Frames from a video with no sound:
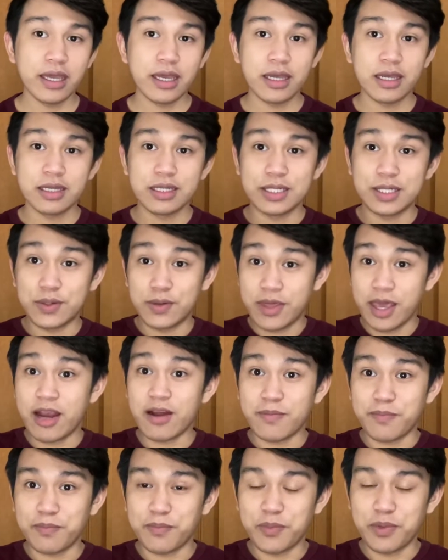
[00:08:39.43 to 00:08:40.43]
so there,
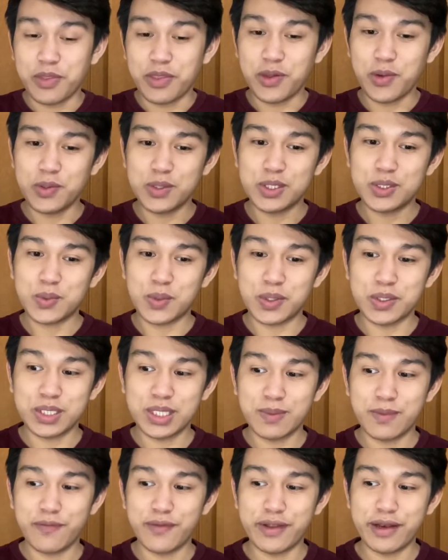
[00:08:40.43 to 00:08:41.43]
those were some of
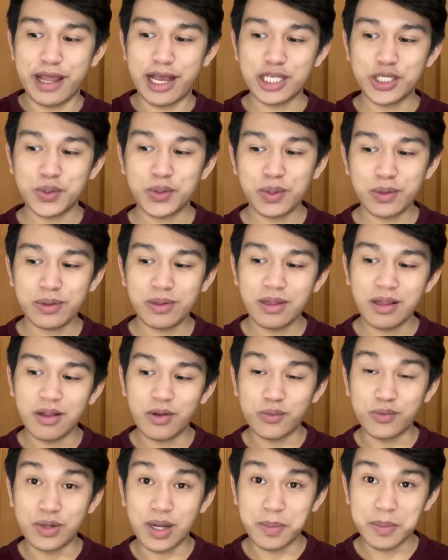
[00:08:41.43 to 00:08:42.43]
the natural
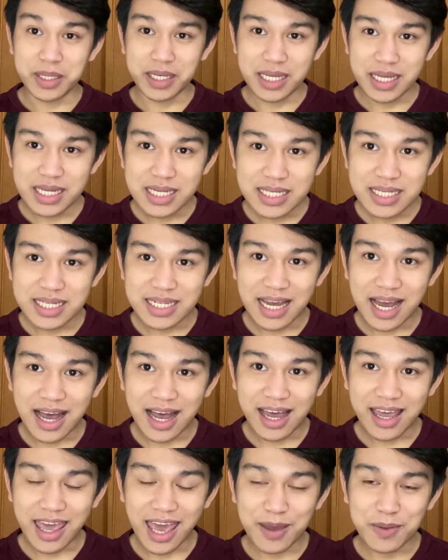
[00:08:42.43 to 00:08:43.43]
remedies that I
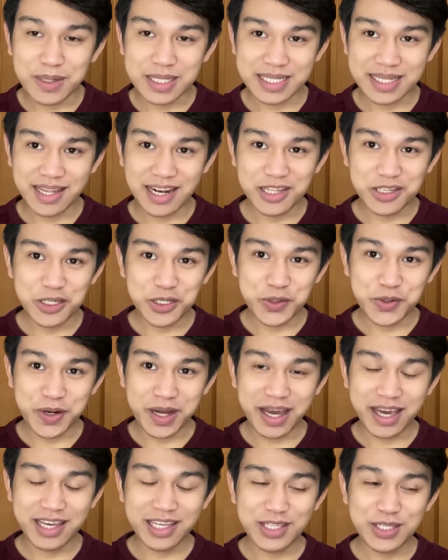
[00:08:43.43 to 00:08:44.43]
am excited to
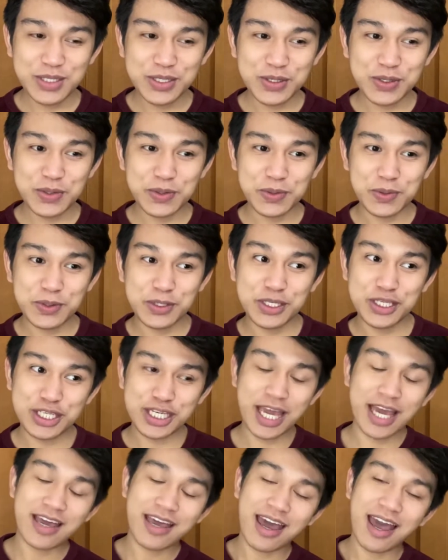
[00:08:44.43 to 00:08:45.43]
try to
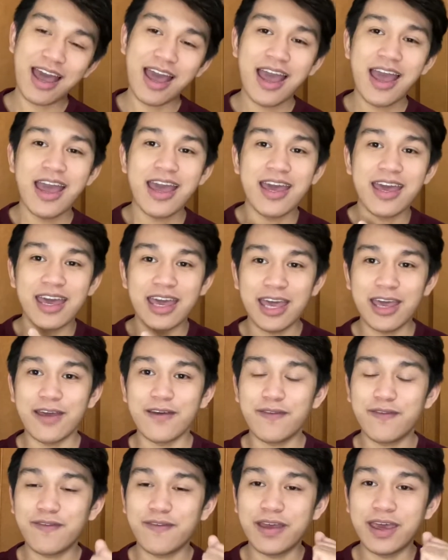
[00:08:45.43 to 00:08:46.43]
check if
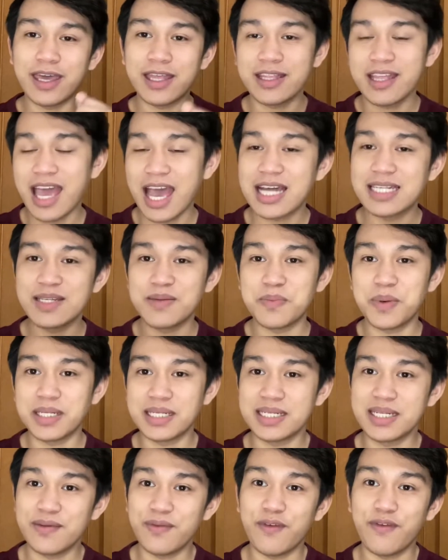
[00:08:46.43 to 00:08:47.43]
it has a positive
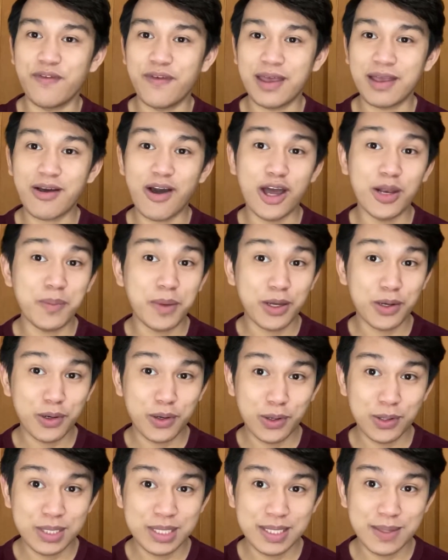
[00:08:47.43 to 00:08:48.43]
effect on my GERD
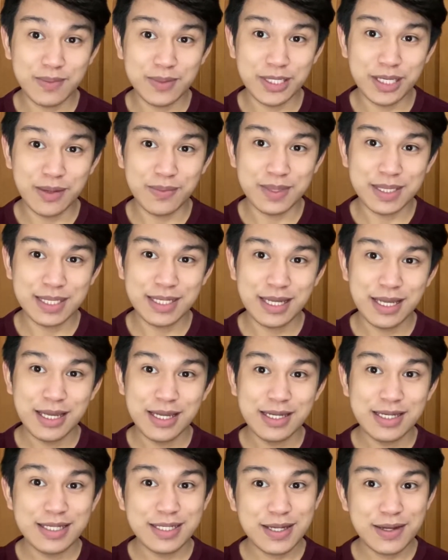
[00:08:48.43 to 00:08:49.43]
symptoms.
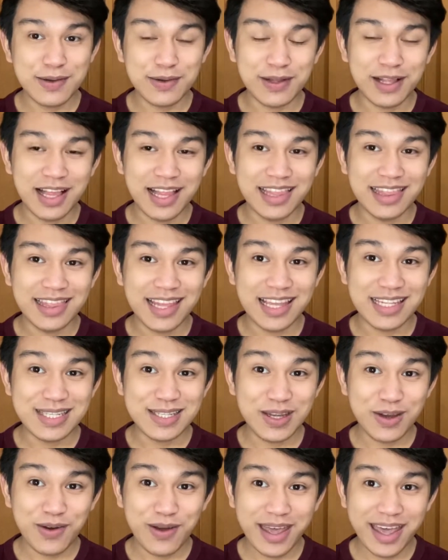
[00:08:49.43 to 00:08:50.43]
So let's go
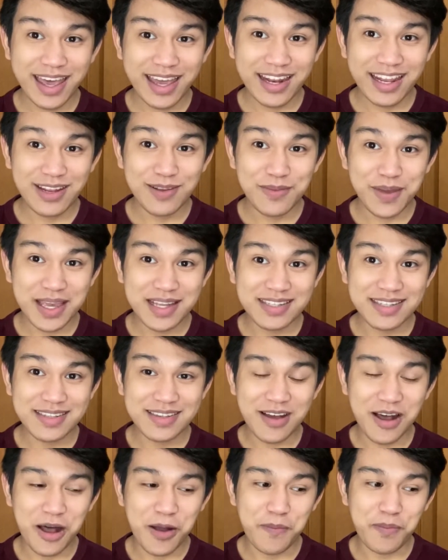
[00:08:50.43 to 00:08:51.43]
ahead and make
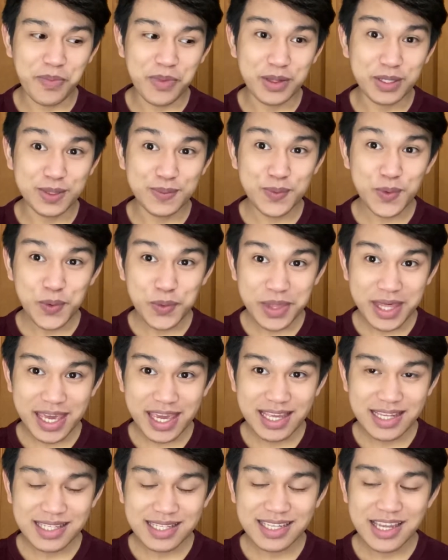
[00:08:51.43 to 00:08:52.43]
some
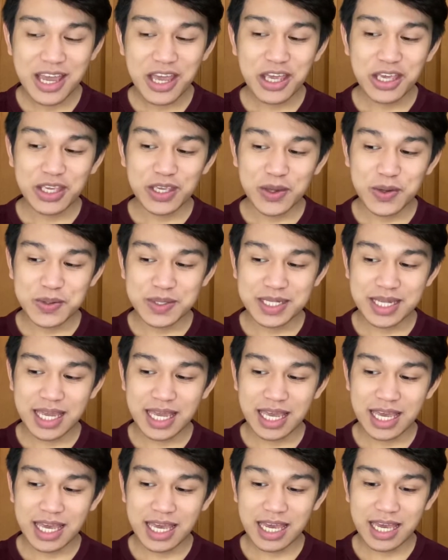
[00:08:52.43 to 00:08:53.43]
smoothies
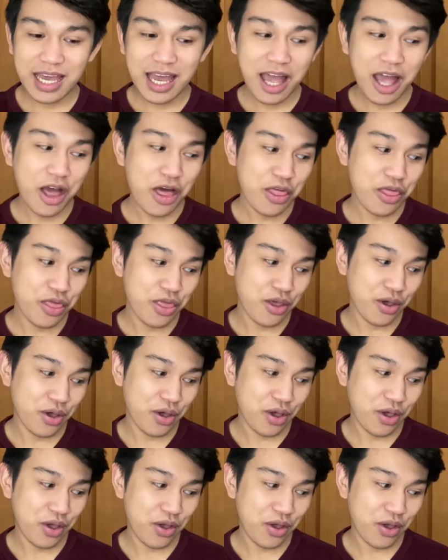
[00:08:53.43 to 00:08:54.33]
using the